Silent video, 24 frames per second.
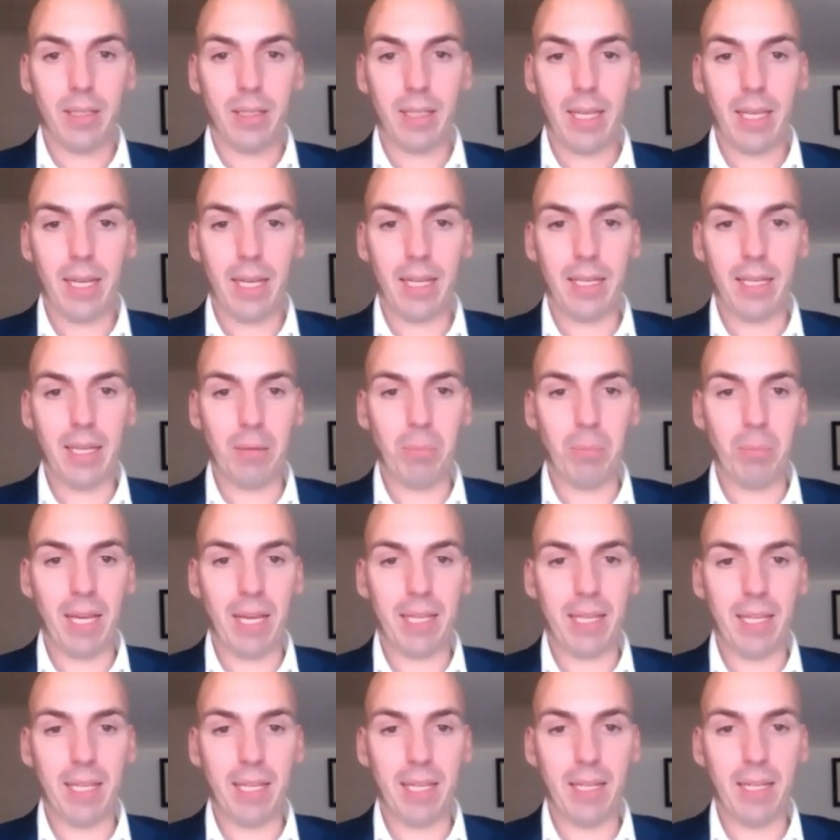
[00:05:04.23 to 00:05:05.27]
Getting that
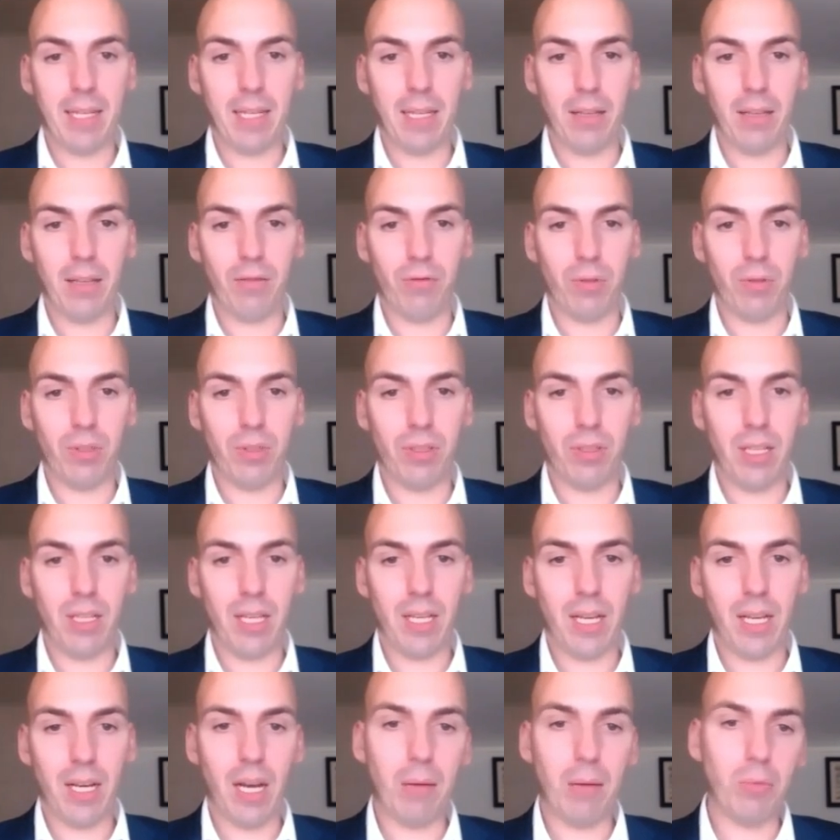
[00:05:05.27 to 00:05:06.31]
back in, if we see
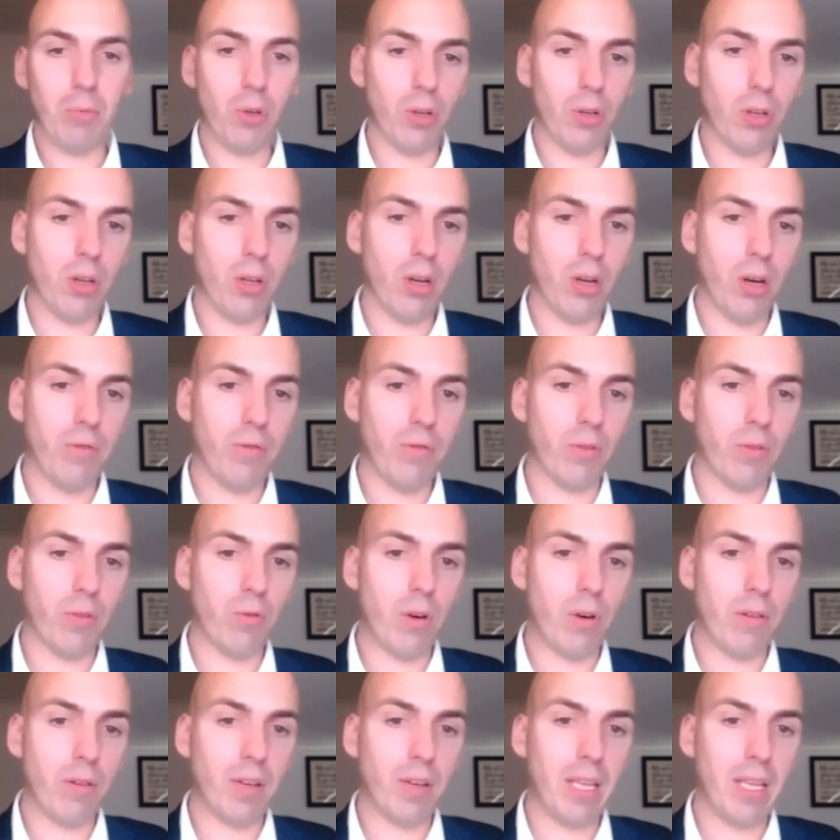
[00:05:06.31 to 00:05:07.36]
here, I'm going to go for
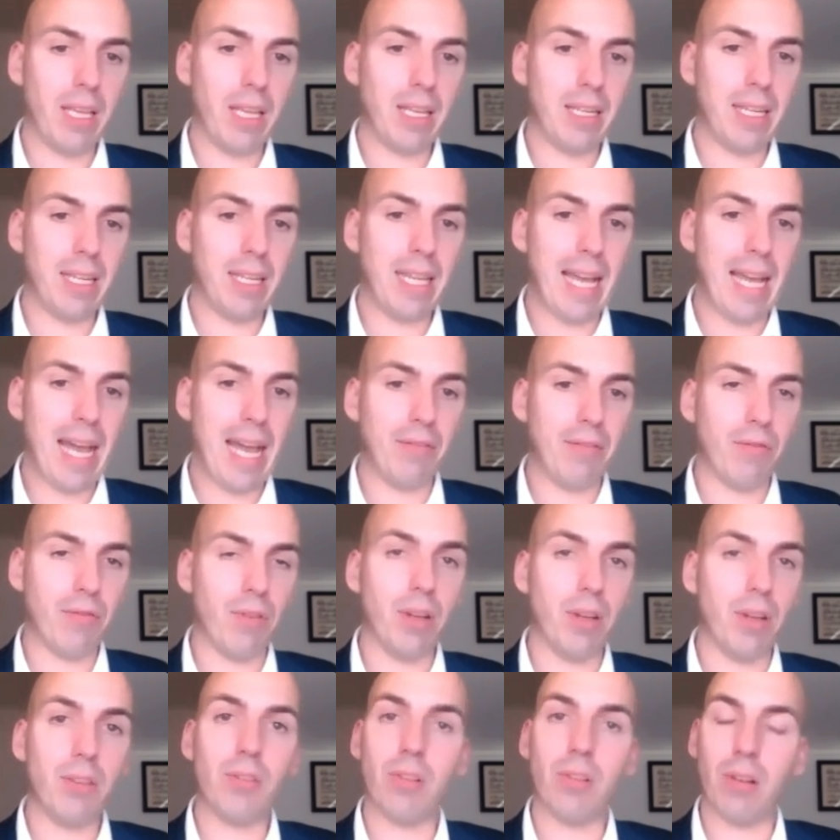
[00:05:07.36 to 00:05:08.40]
roughly the
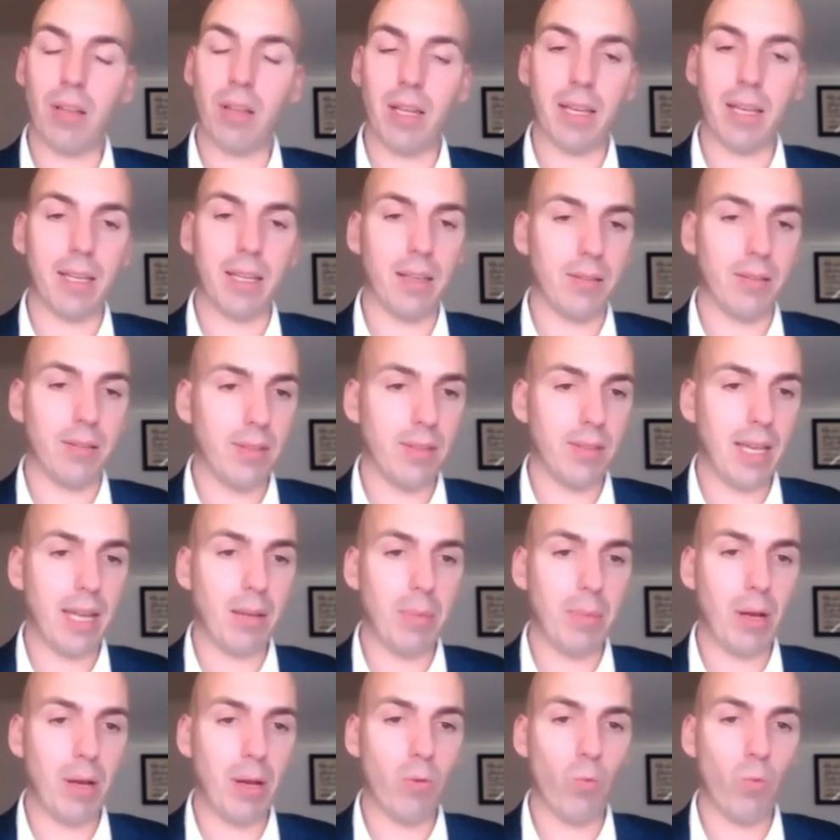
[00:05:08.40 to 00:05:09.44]
average, like I said,
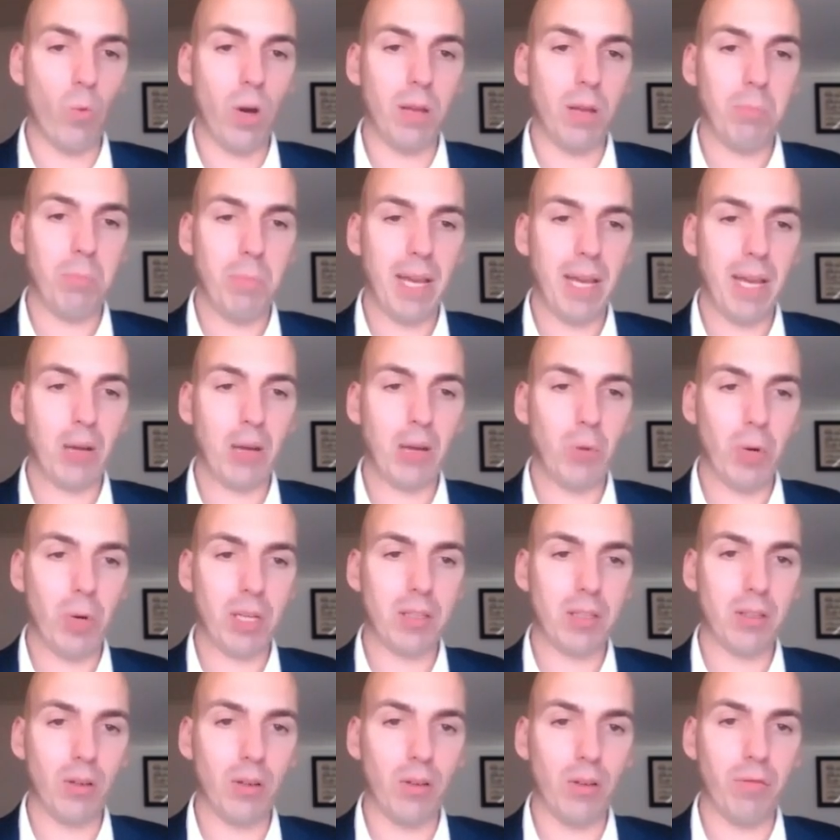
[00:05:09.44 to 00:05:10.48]
about 1
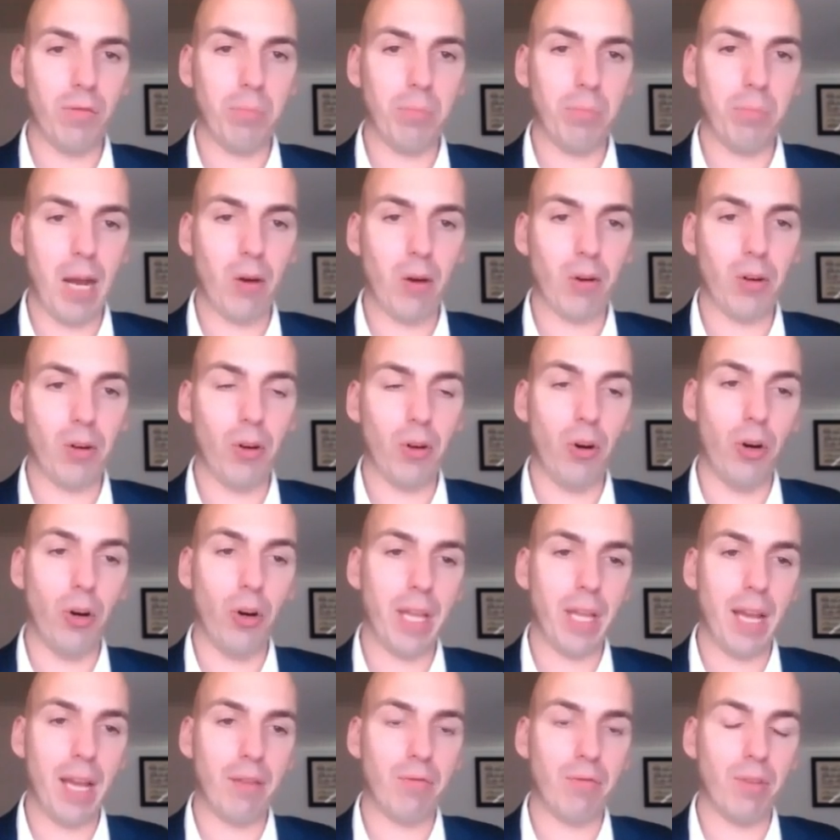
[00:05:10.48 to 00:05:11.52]
megawatt of power on
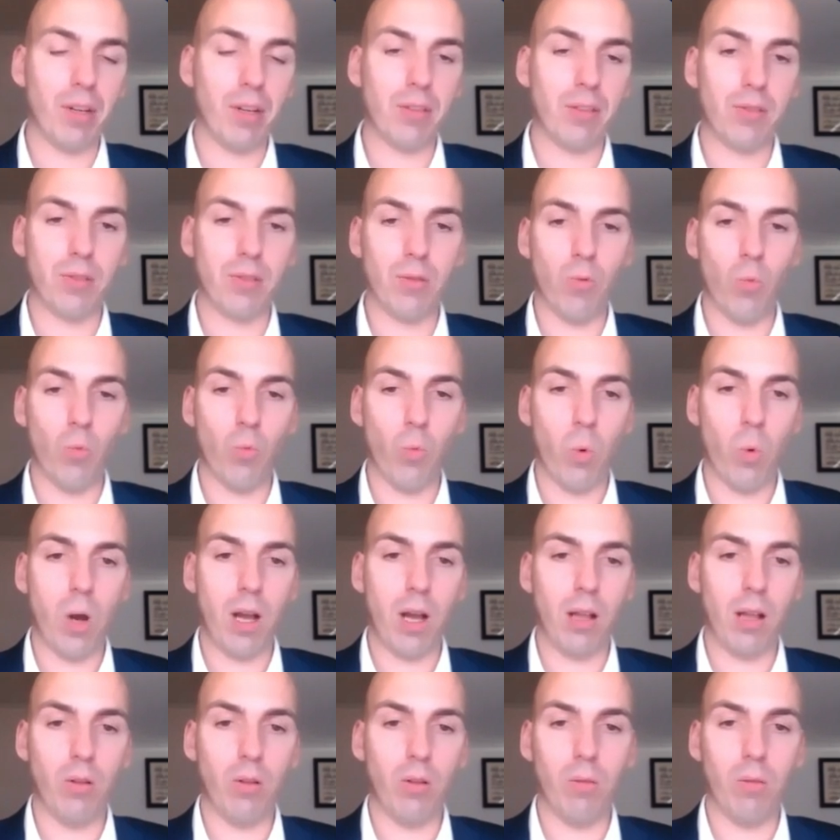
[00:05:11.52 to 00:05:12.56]
average
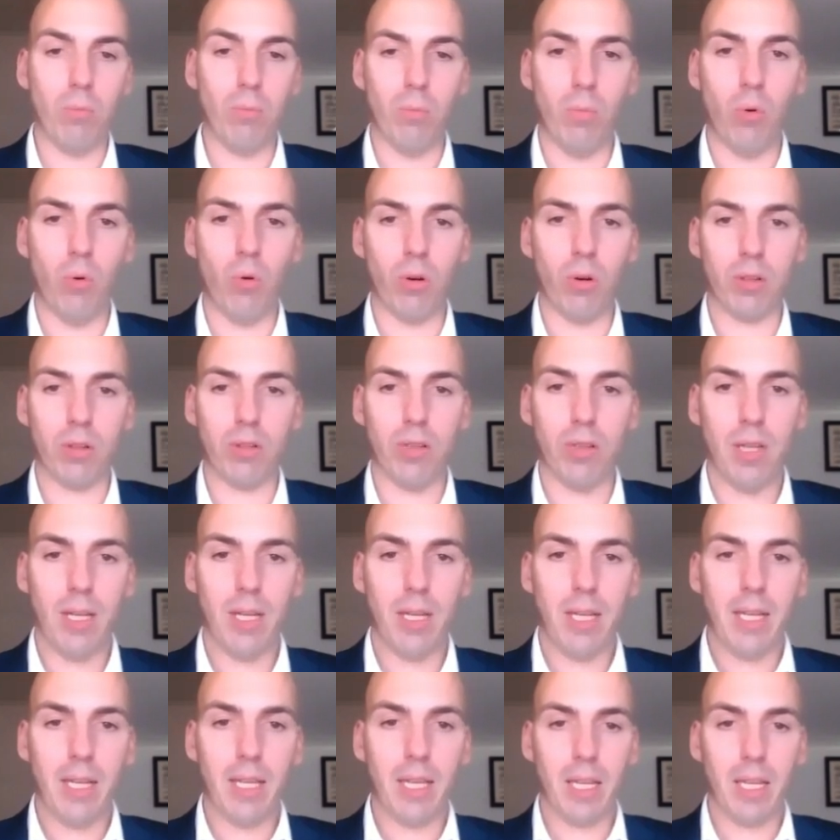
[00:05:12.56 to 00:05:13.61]
while moored.
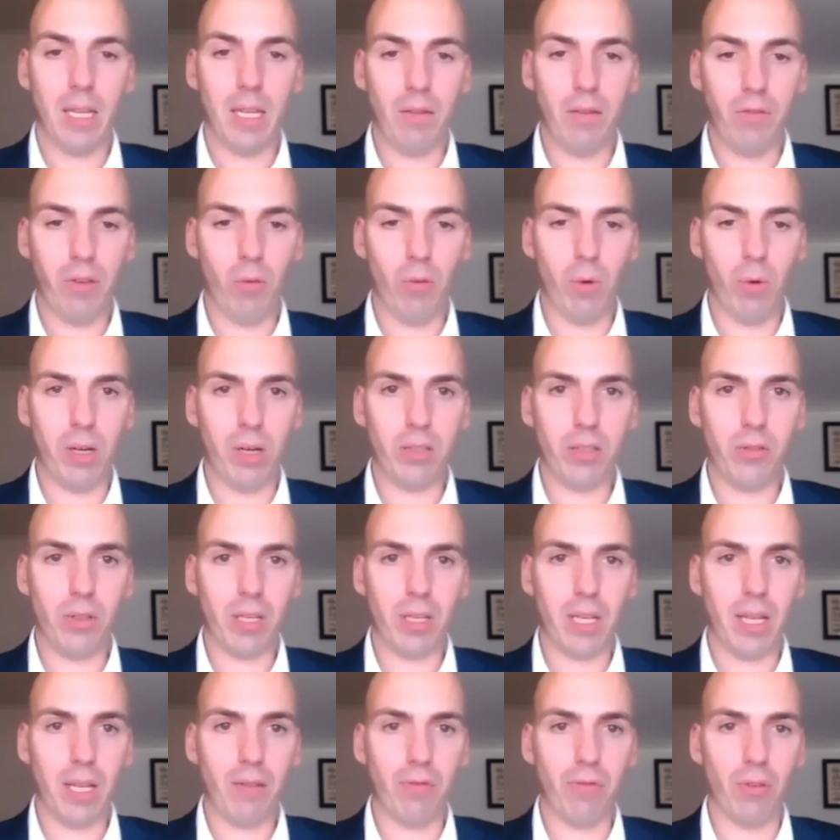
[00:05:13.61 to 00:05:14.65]
And if you want, you
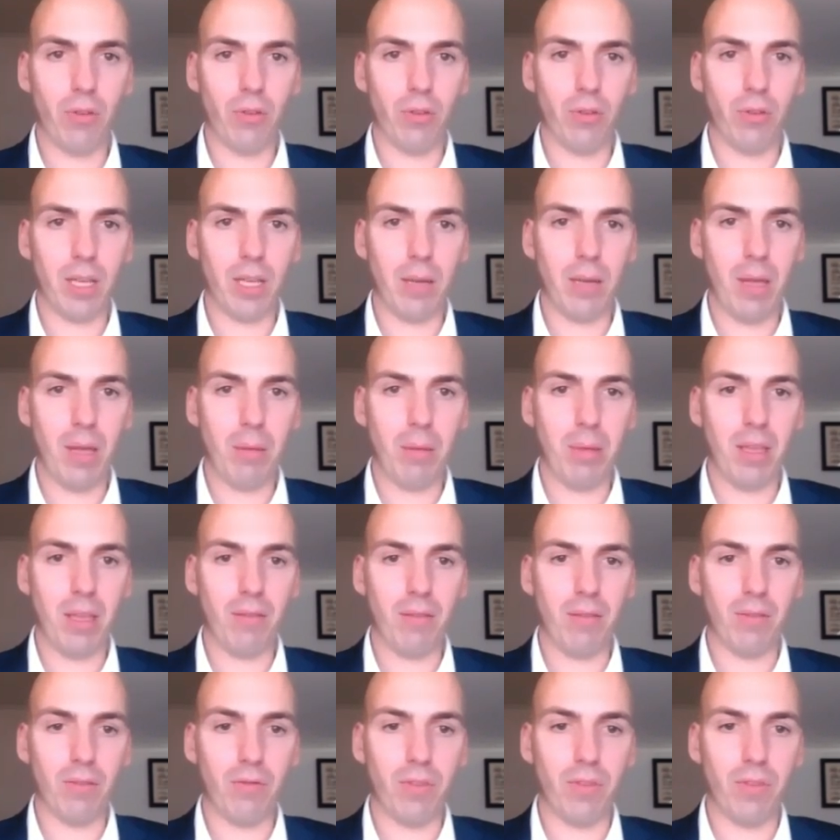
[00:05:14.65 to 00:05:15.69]
can have a look and maybe
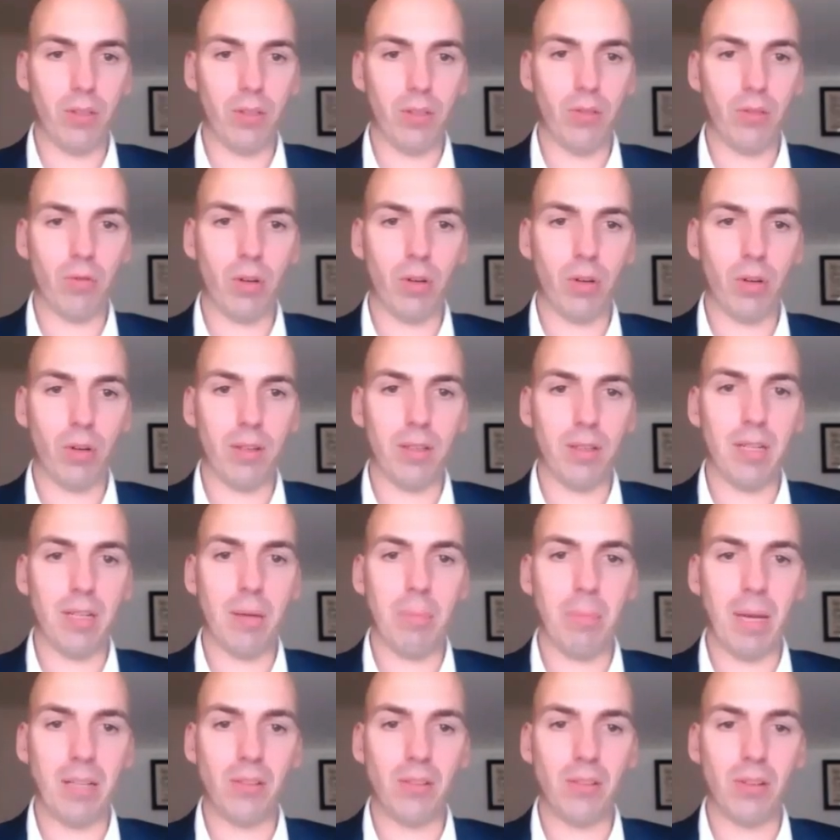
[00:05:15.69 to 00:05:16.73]
even filter on
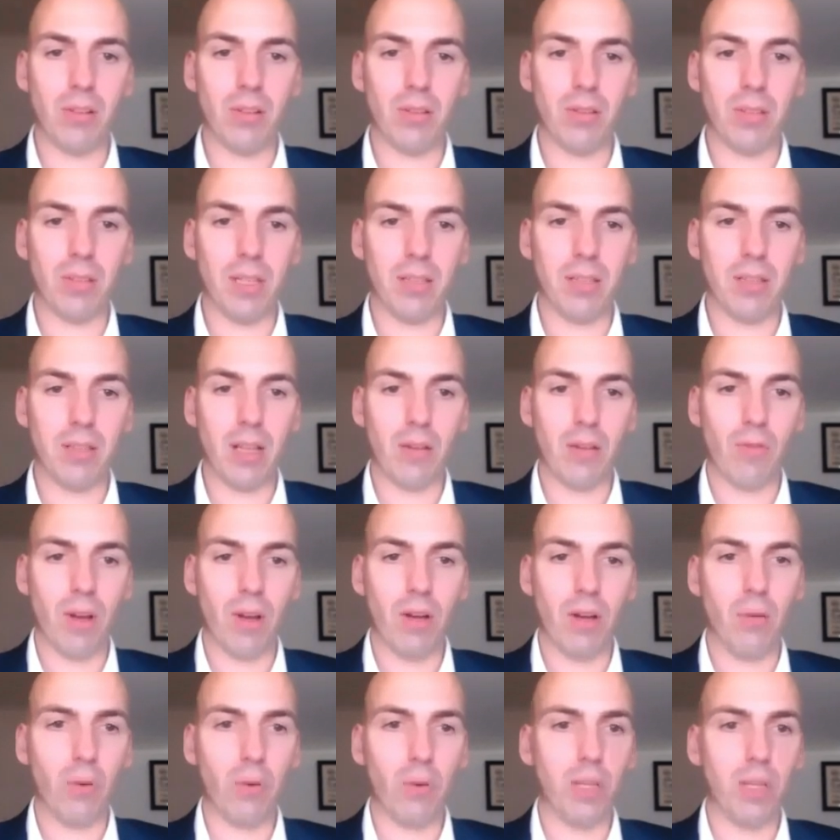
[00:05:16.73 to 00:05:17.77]
dimensions,
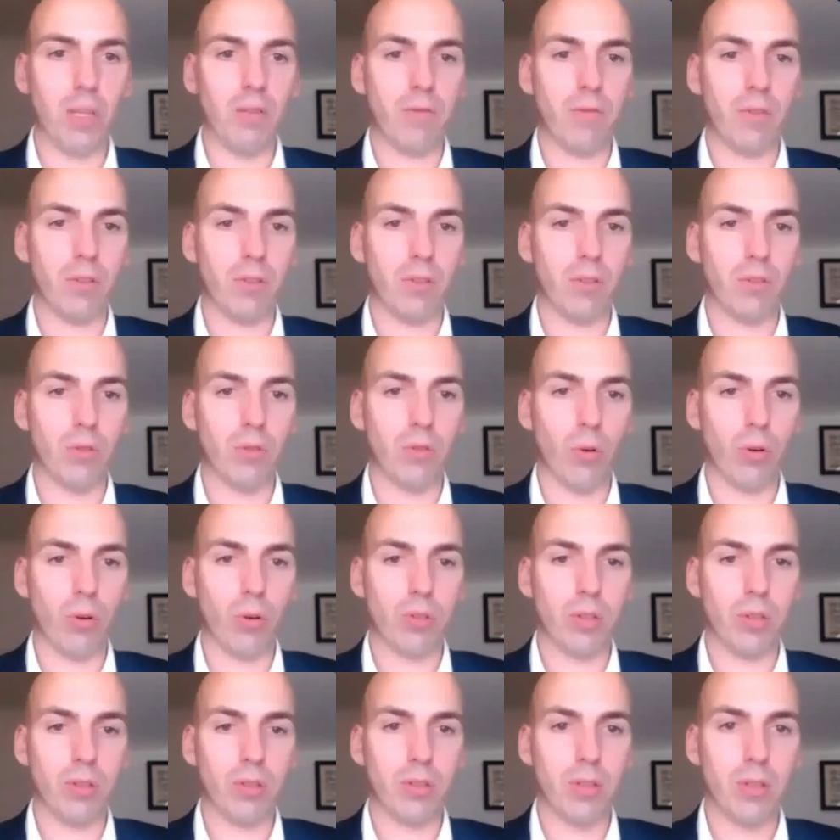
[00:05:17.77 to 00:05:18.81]
etc., or different
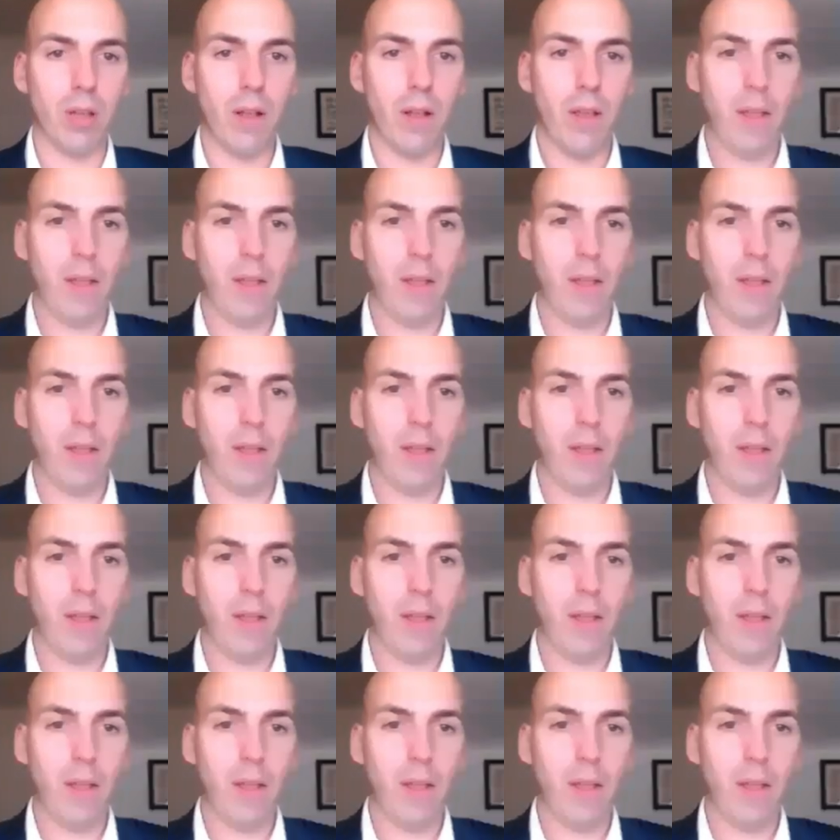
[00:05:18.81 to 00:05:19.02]
sources.